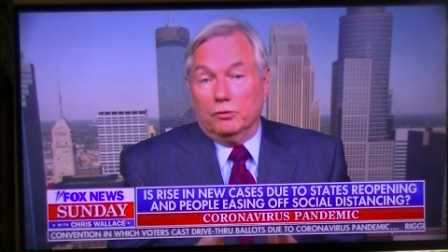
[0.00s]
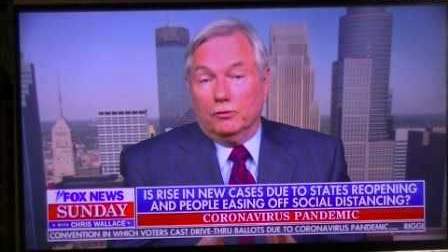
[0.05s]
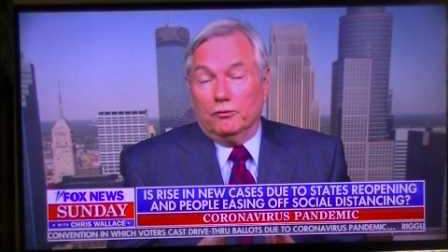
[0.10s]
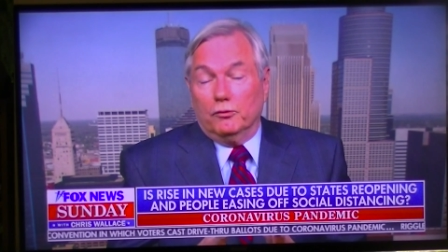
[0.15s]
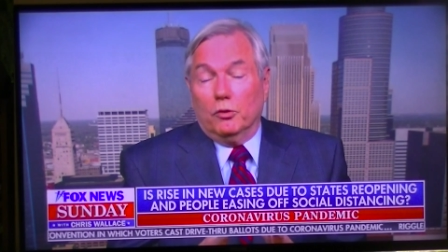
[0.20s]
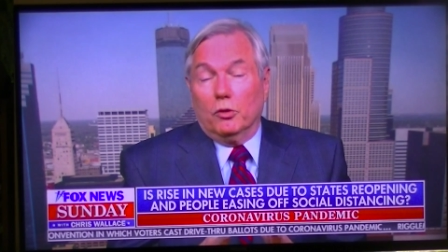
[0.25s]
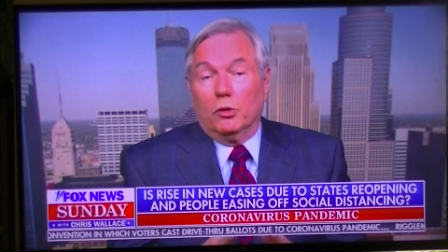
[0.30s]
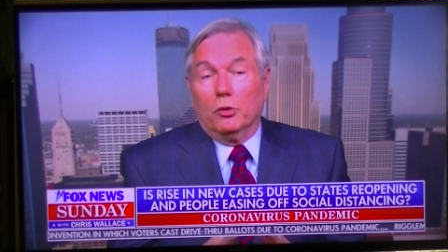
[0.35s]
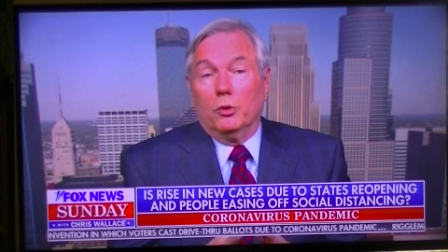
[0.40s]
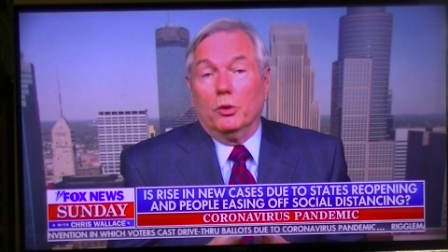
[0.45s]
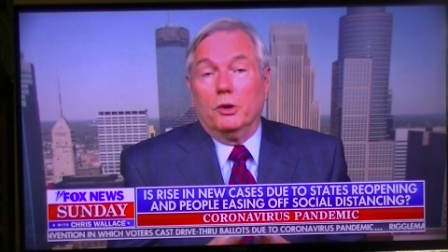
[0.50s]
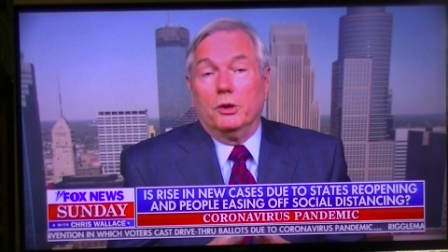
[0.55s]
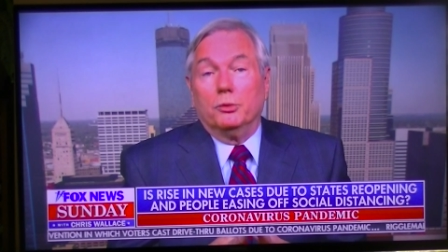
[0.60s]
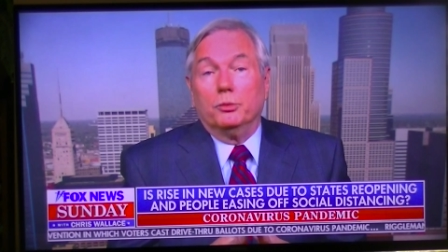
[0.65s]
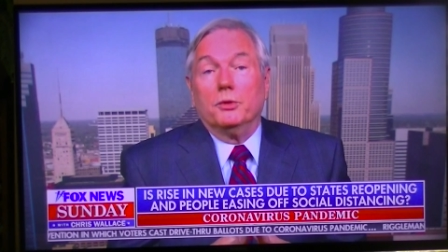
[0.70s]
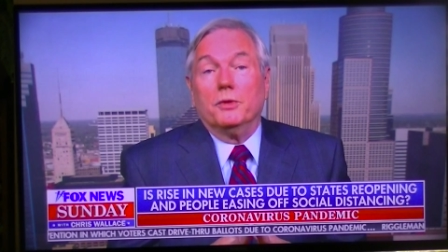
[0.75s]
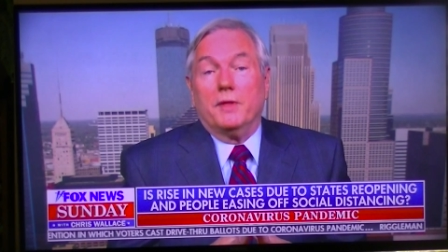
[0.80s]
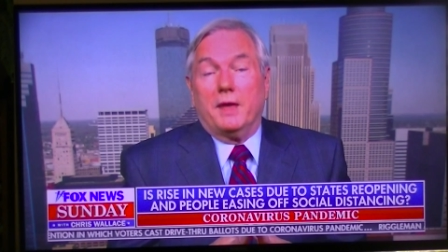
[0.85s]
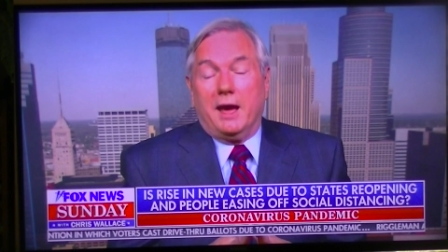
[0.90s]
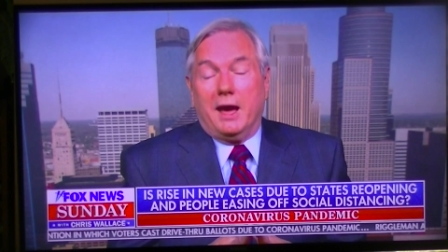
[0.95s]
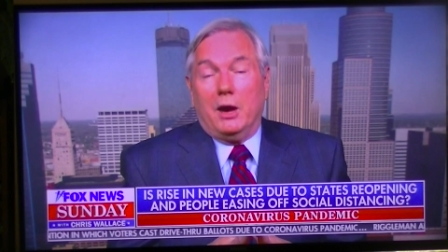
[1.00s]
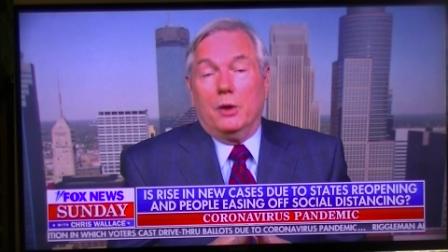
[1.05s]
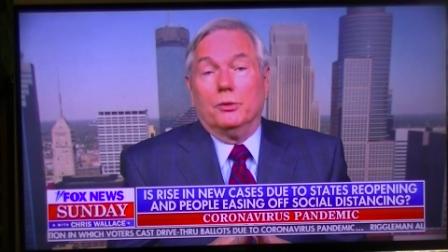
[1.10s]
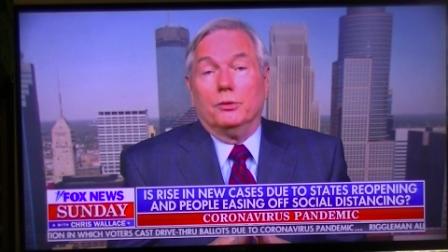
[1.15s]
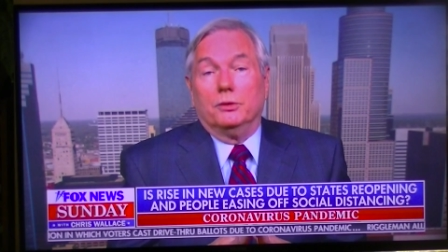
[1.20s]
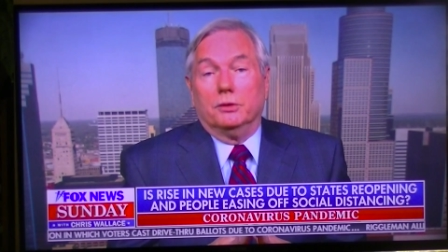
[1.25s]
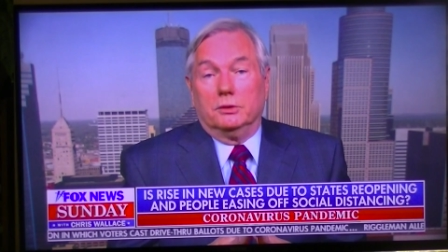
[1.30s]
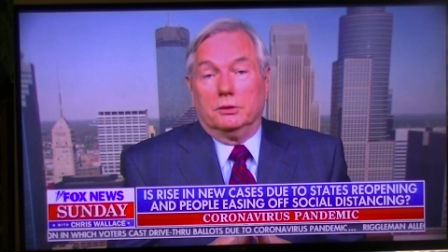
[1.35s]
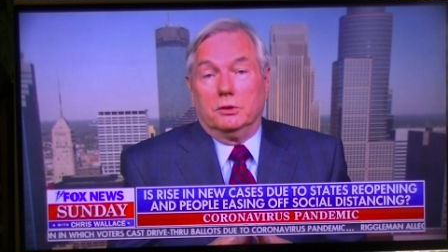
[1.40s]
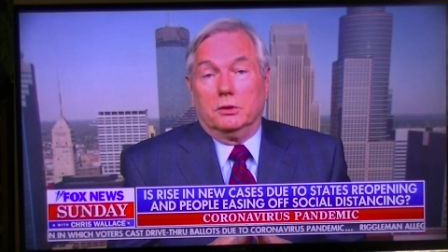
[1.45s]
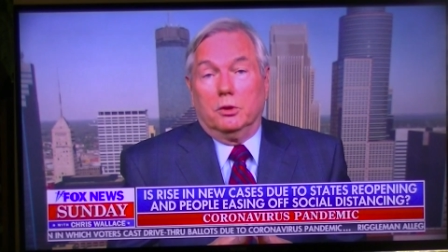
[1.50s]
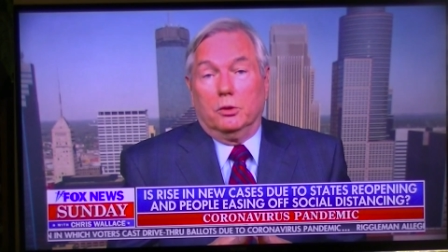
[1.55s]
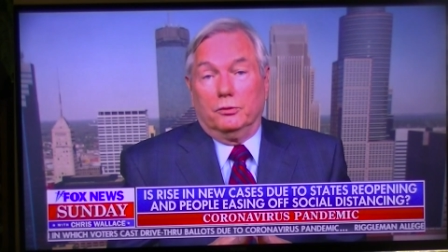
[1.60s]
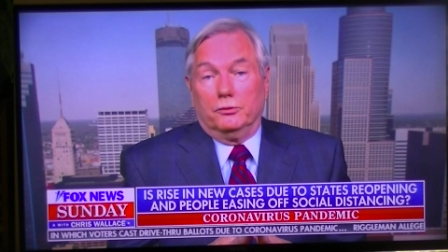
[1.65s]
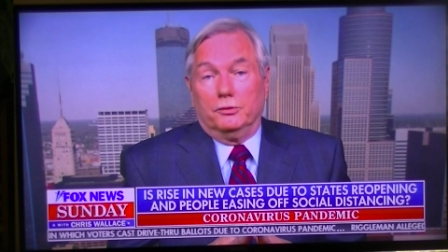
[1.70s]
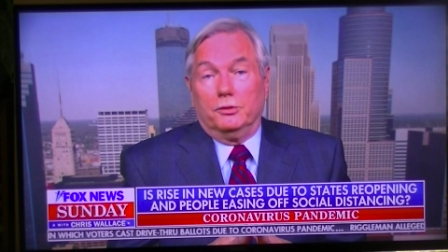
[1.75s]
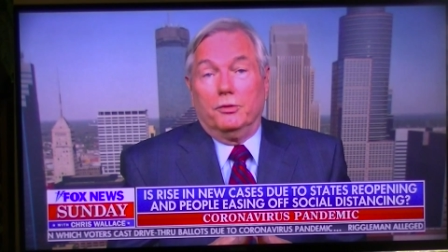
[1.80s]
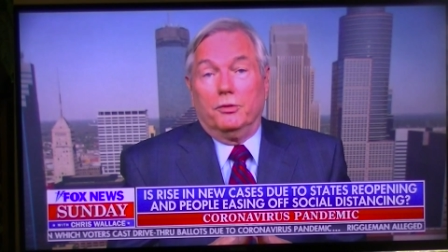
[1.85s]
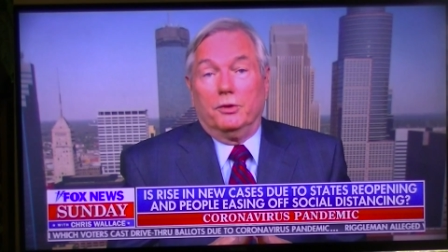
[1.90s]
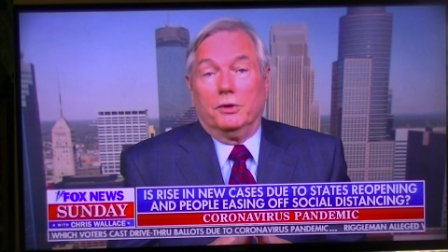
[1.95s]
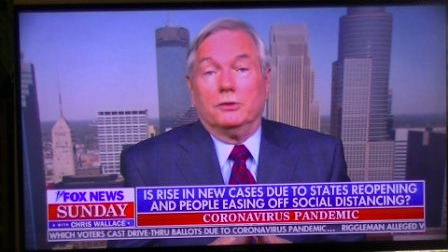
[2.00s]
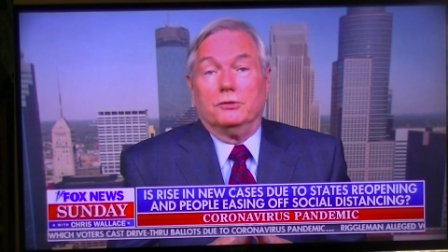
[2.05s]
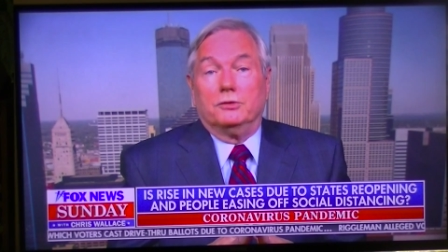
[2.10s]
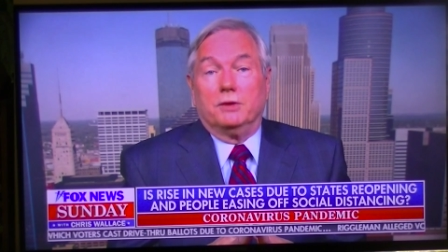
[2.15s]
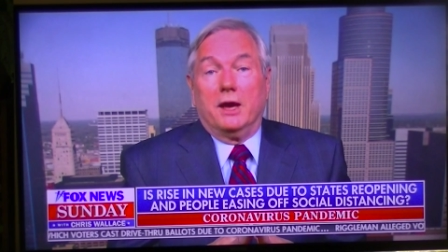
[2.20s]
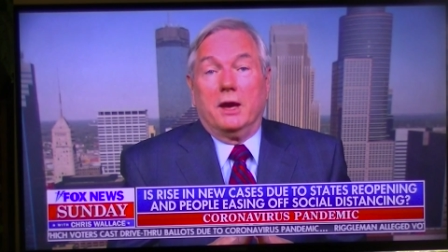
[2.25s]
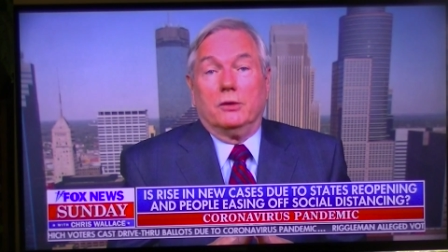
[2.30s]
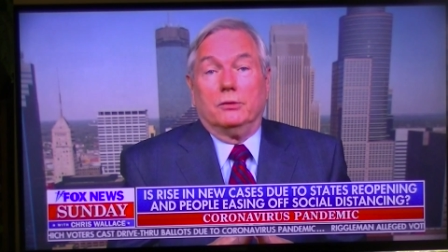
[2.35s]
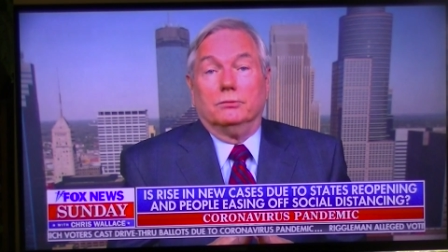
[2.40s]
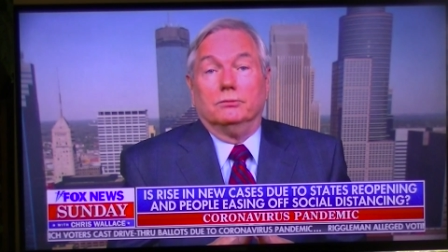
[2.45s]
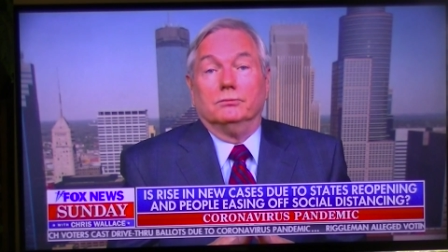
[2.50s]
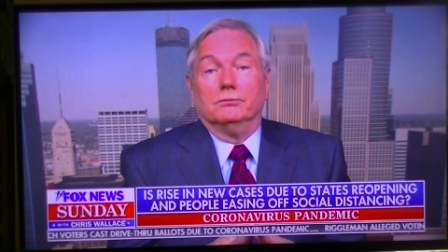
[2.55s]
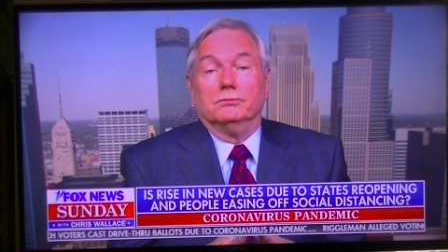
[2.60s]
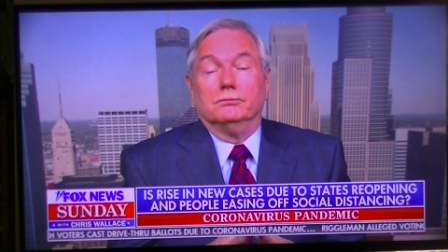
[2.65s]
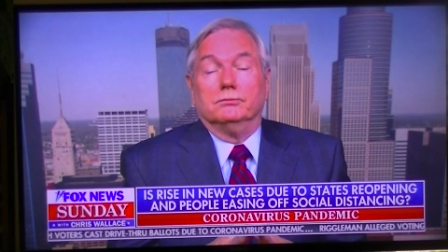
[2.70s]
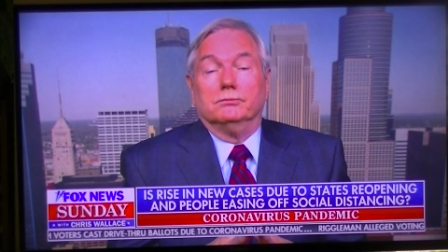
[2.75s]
move forward without closing things down.